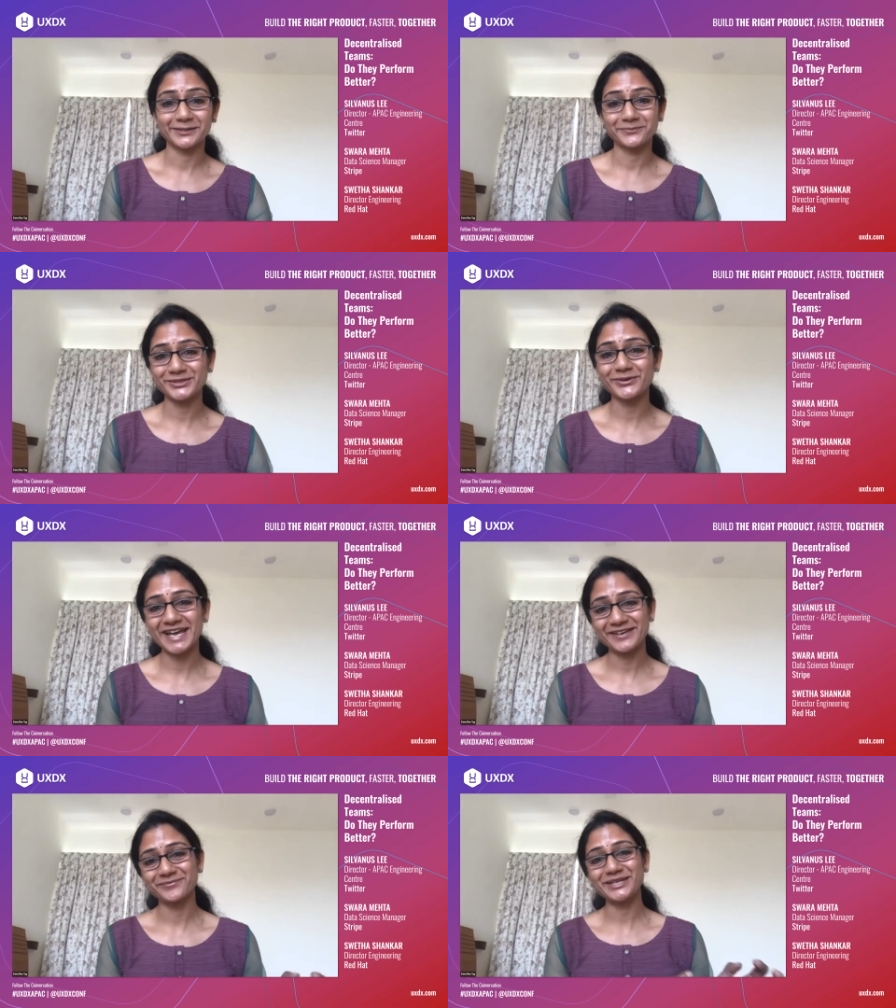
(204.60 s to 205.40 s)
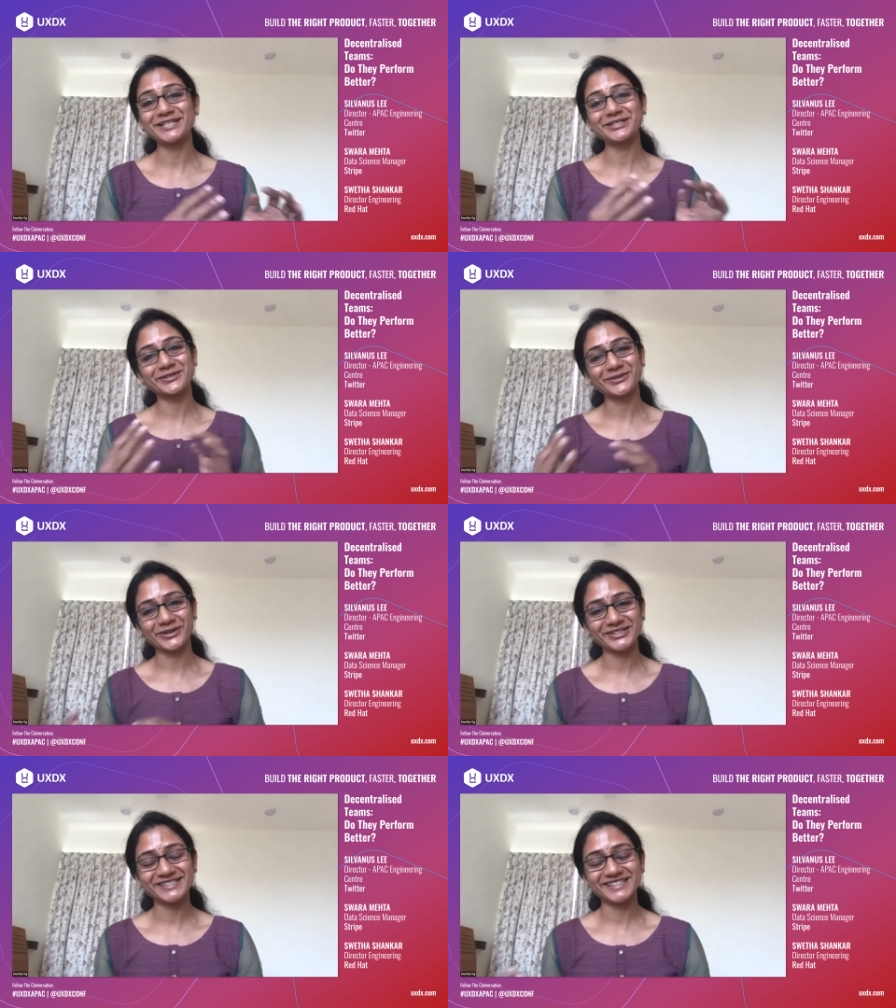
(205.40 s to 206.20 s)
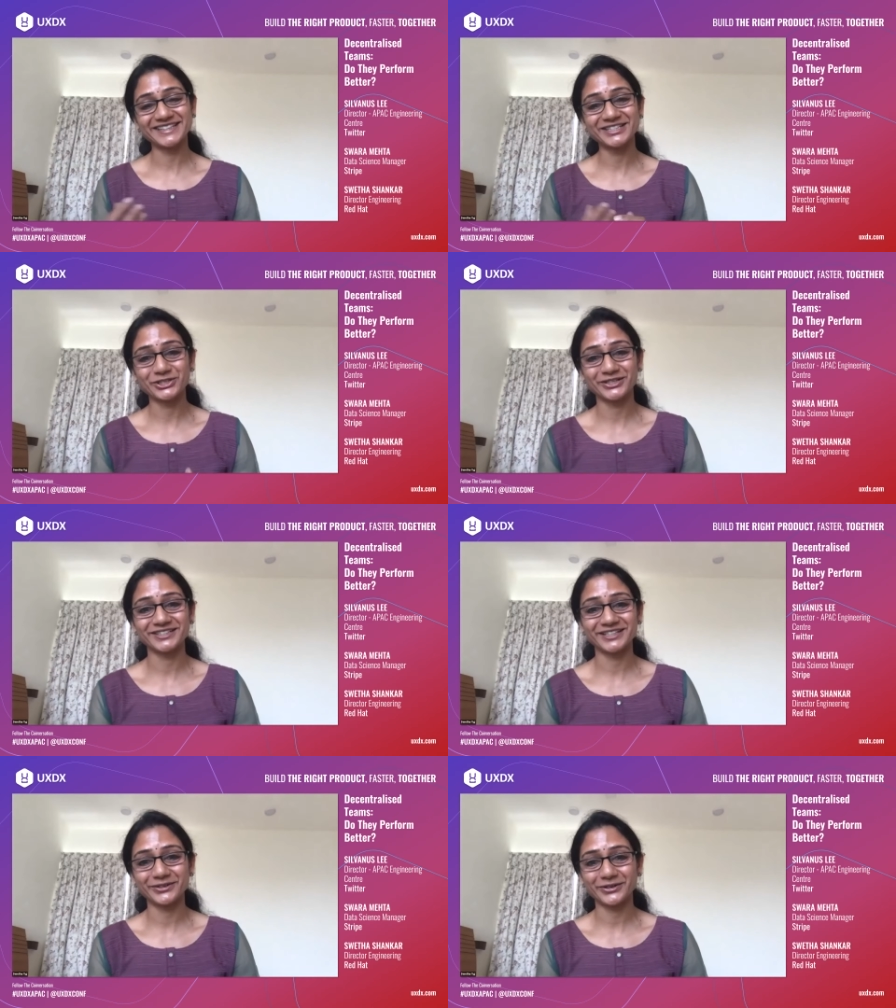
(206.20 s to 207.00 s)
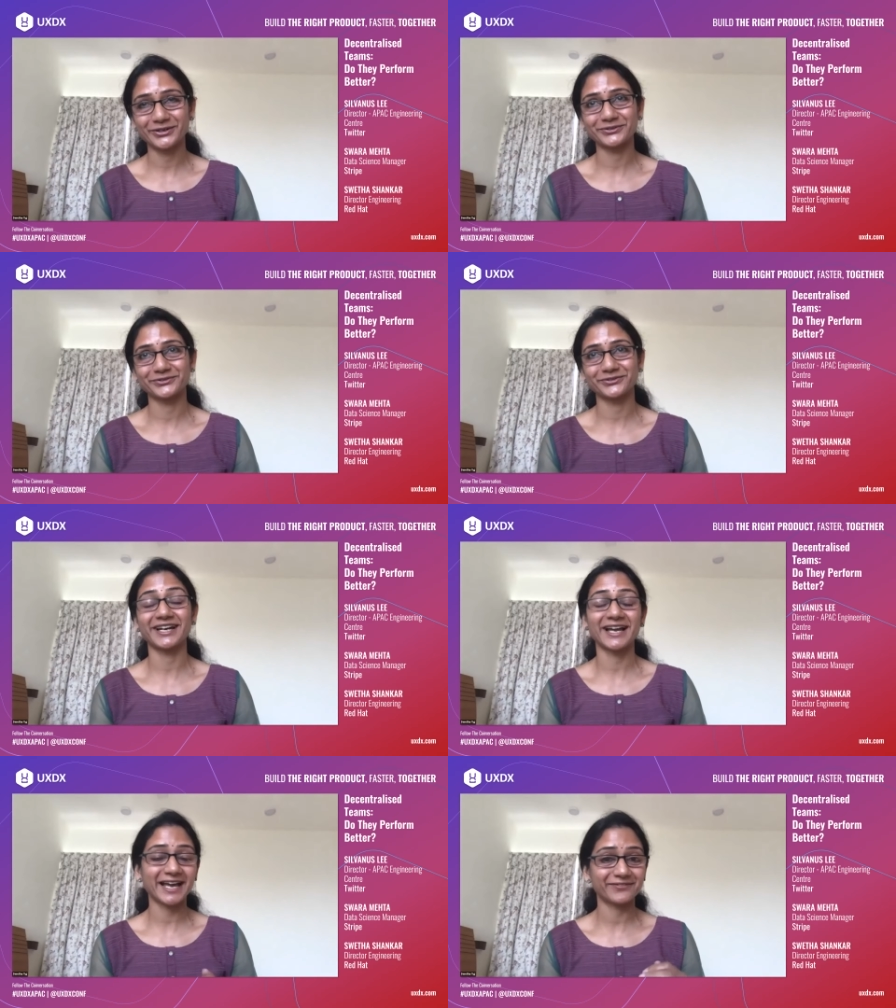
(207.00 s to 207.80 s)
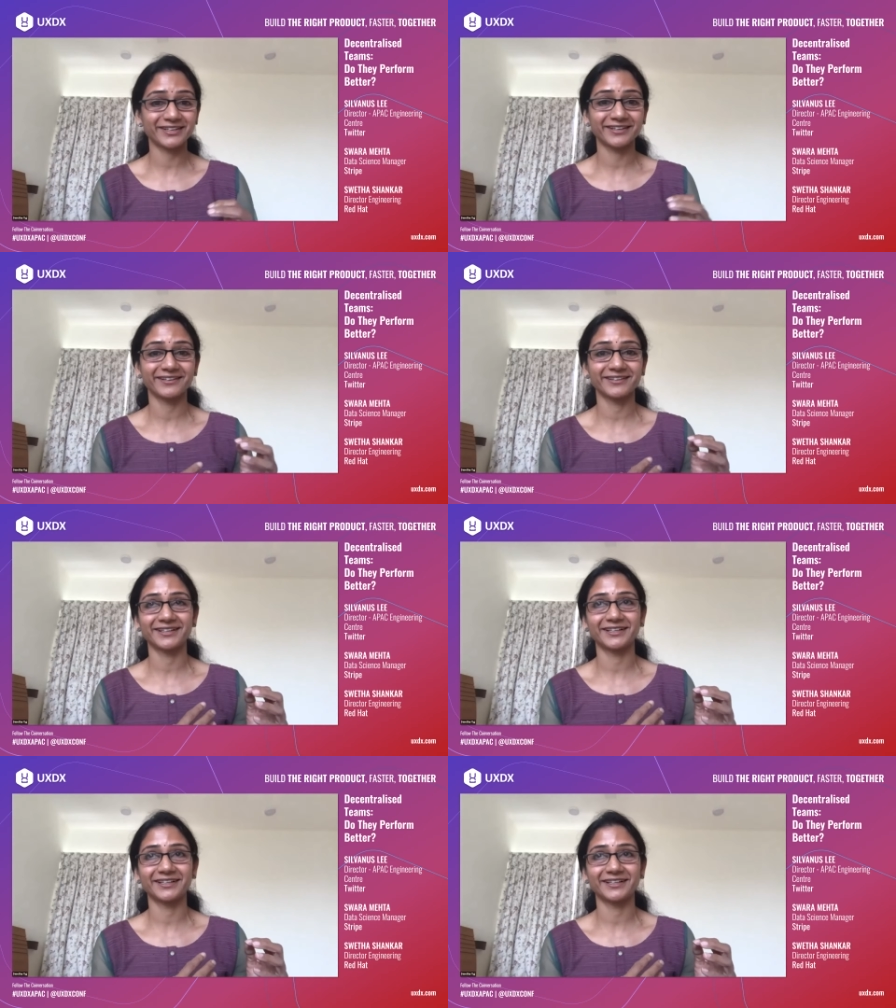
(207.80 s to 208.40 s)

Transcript: So I've been across in the journey of having